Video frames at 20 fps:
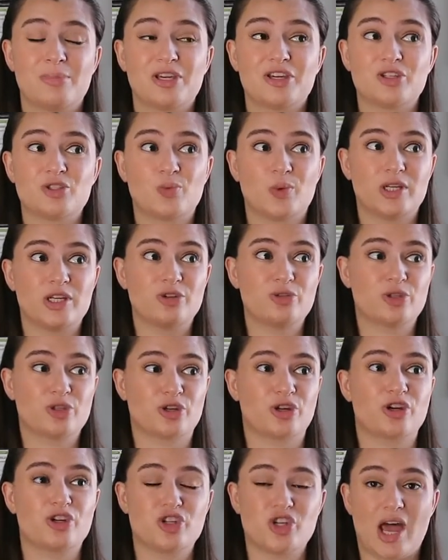because when you
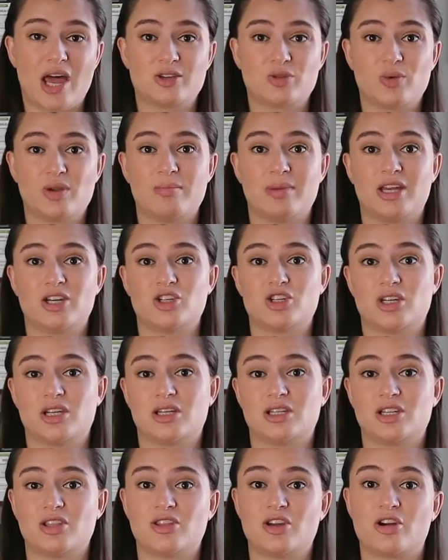search, as we
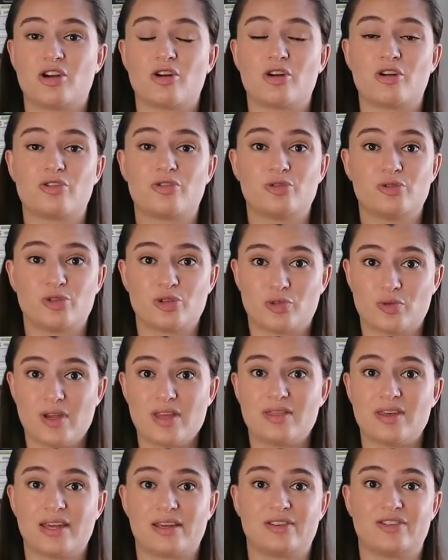mentioned, there are those 3
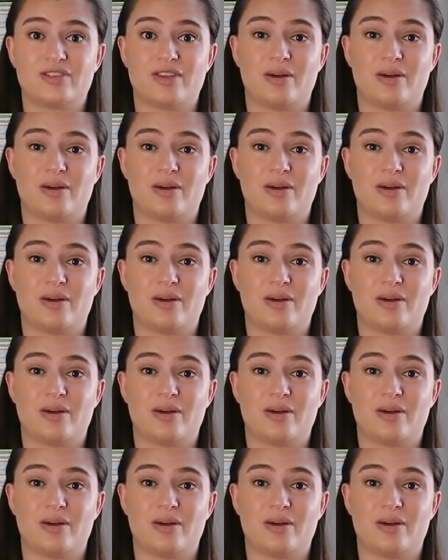things